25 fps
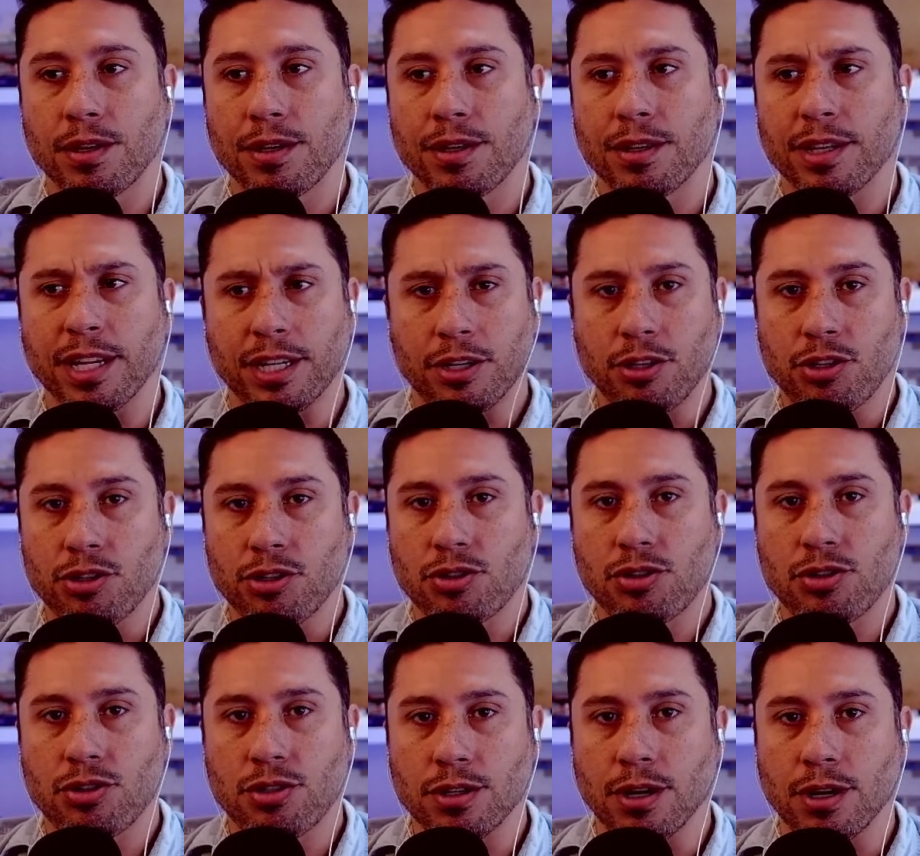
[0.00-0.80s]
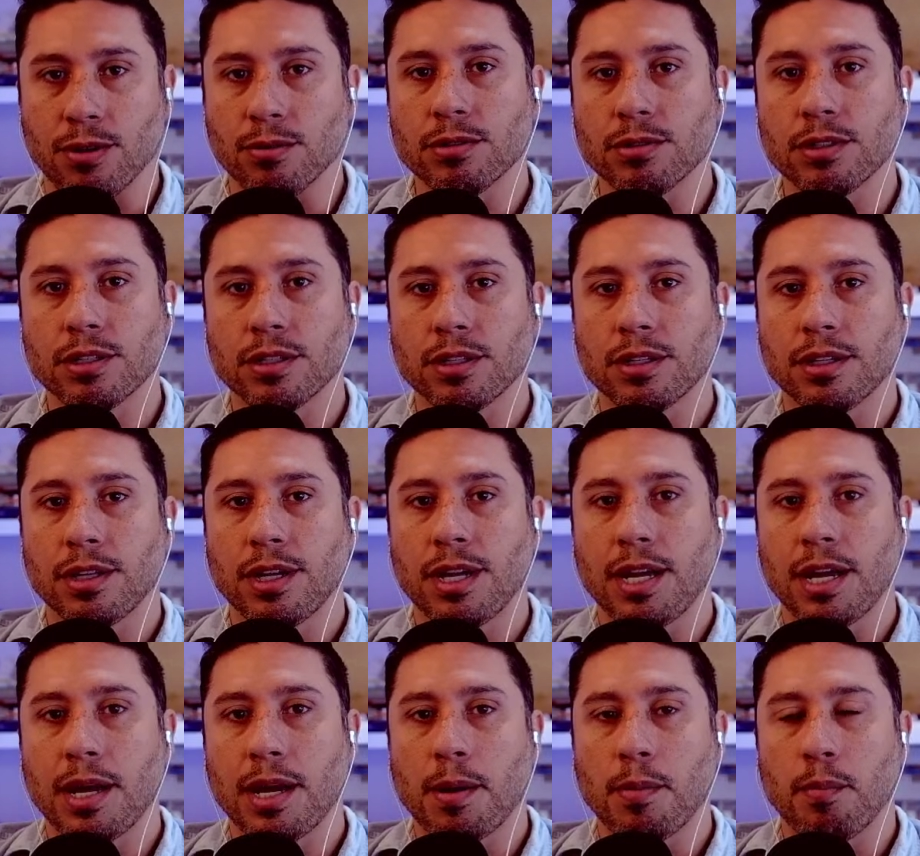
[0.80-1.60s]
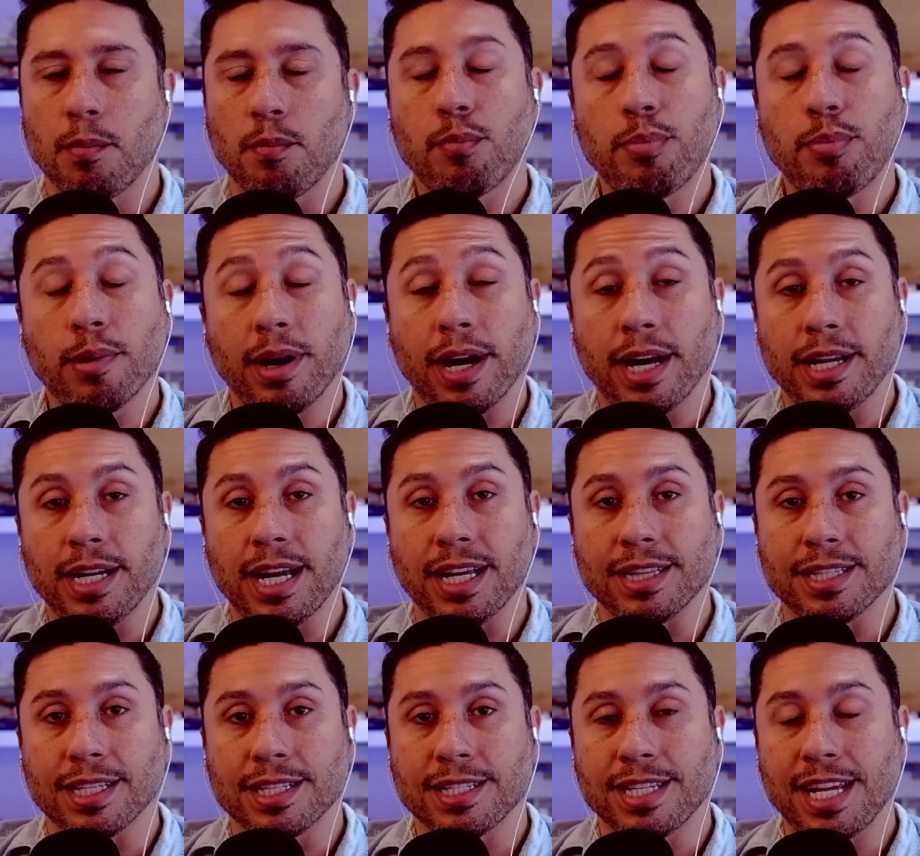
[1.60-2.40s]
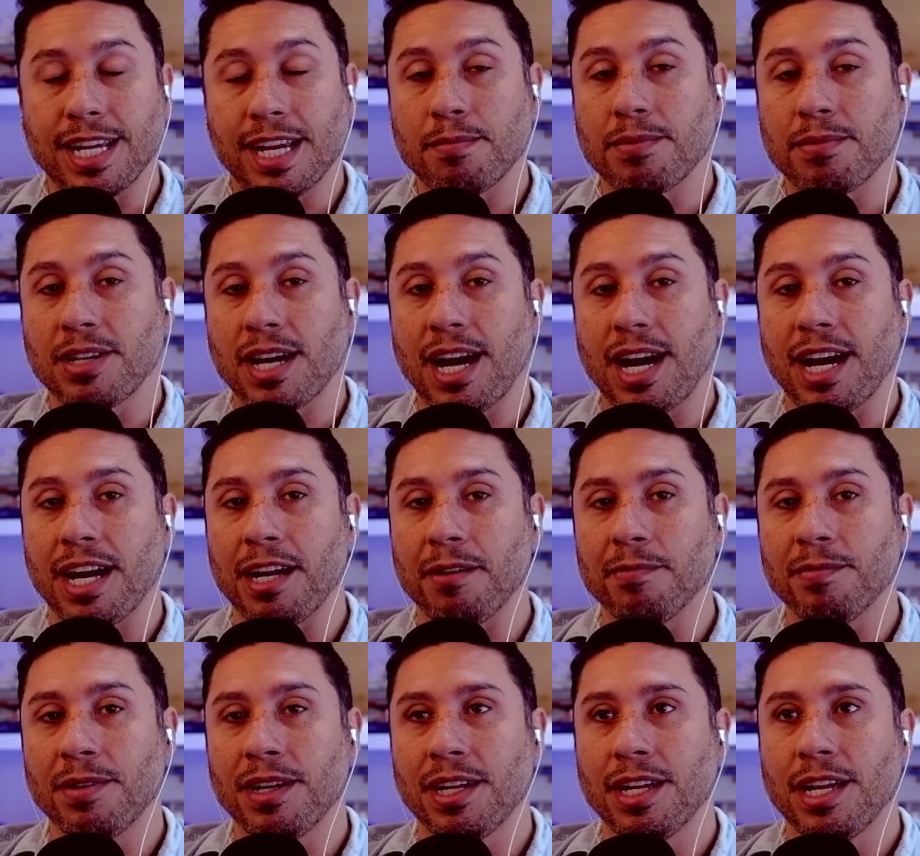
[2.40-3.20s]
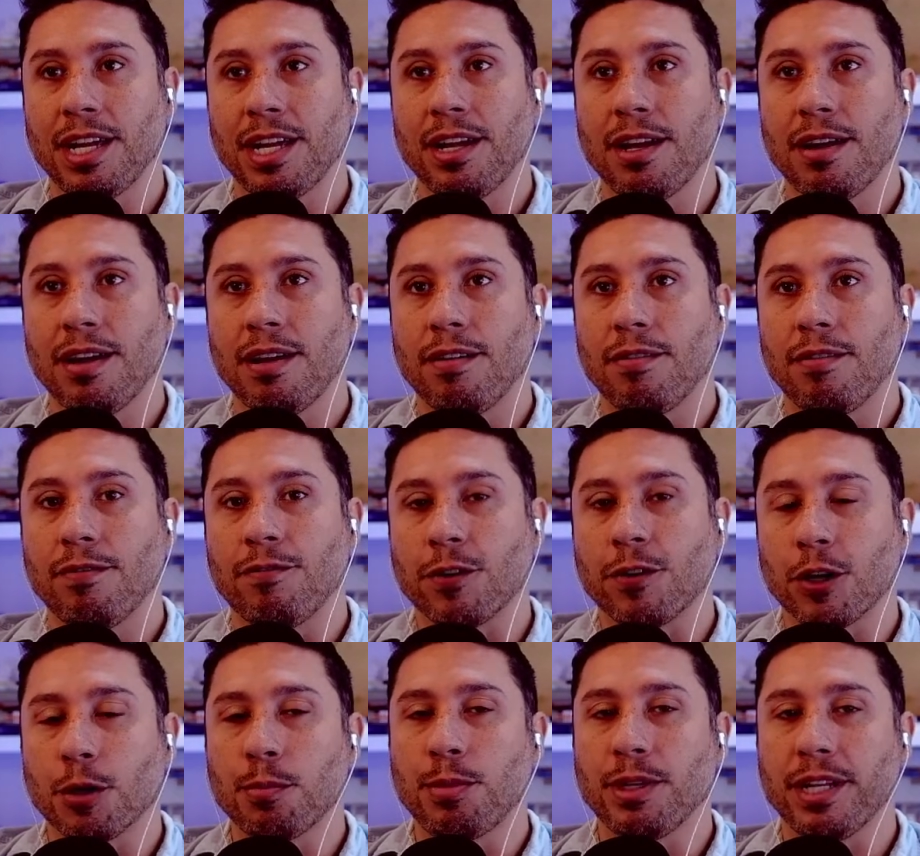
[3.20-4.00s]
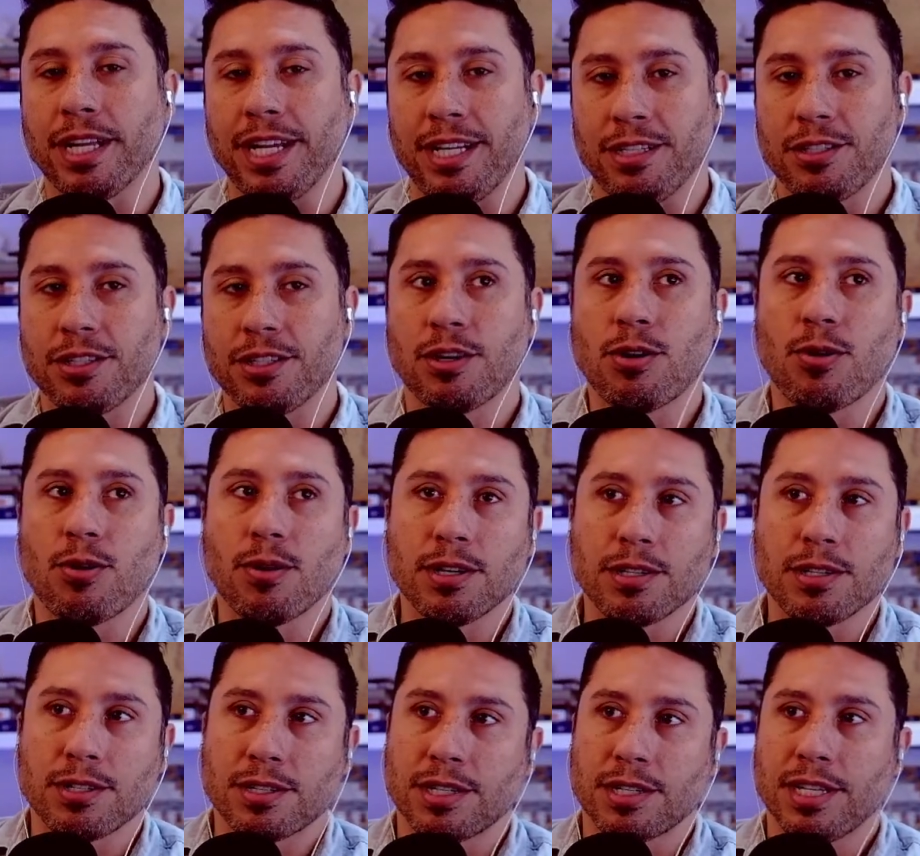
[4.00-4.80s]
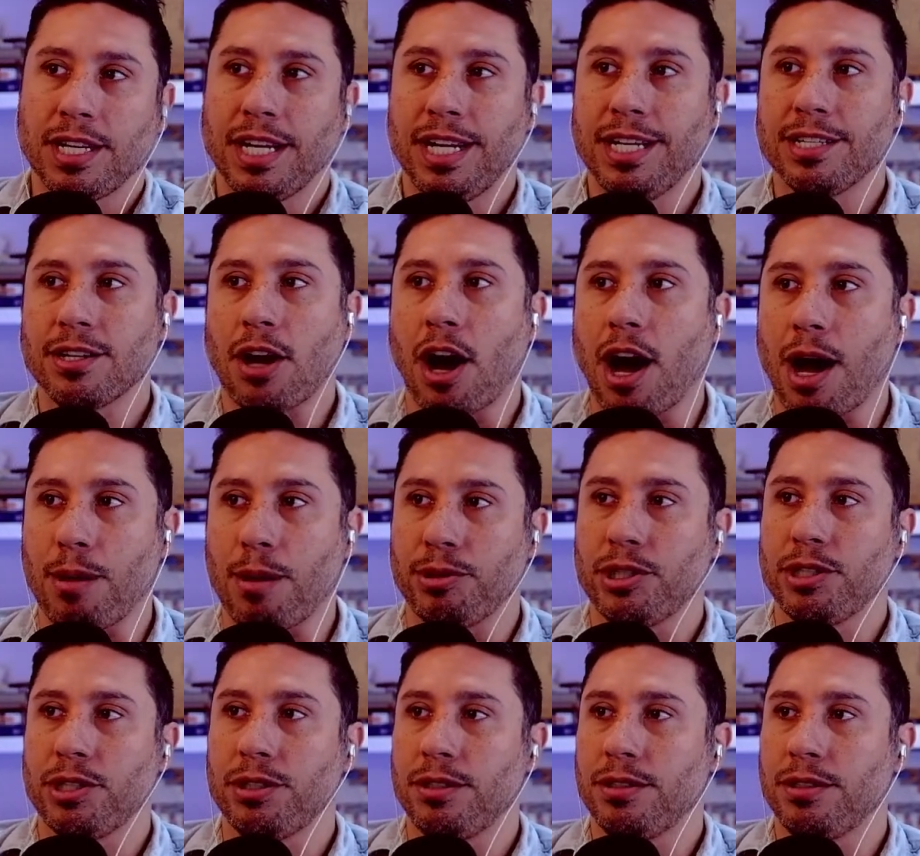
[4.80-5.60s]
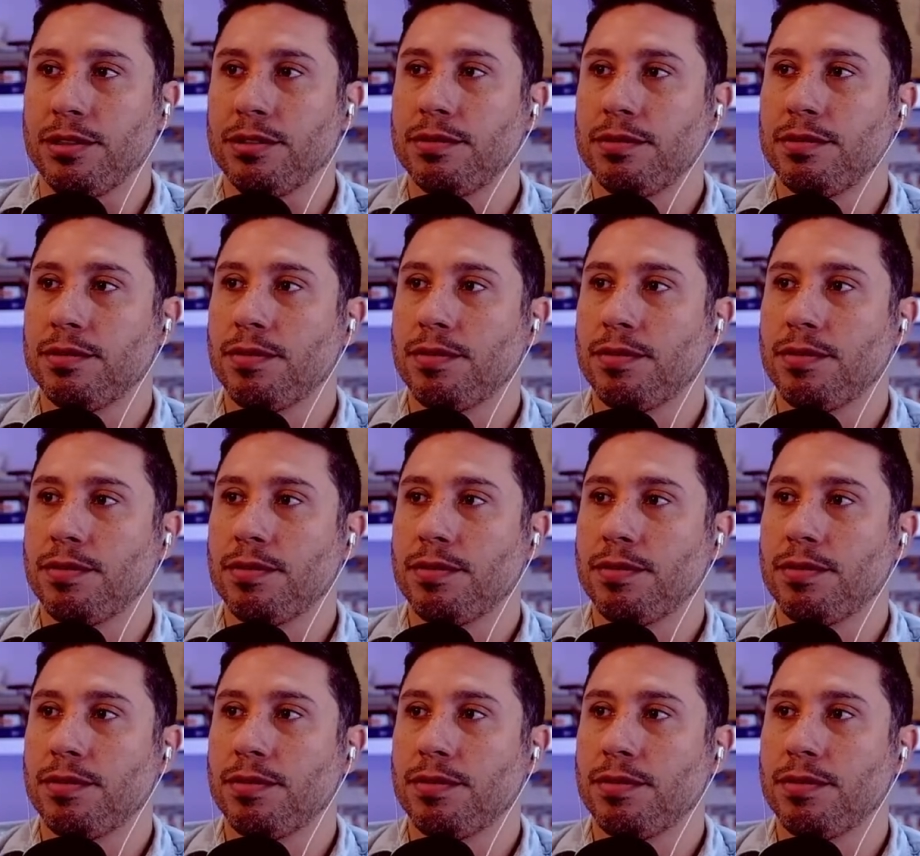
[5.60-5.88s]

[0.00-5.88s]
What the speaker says: Like, you just don't. But at the same time, verbal intercourse is optional.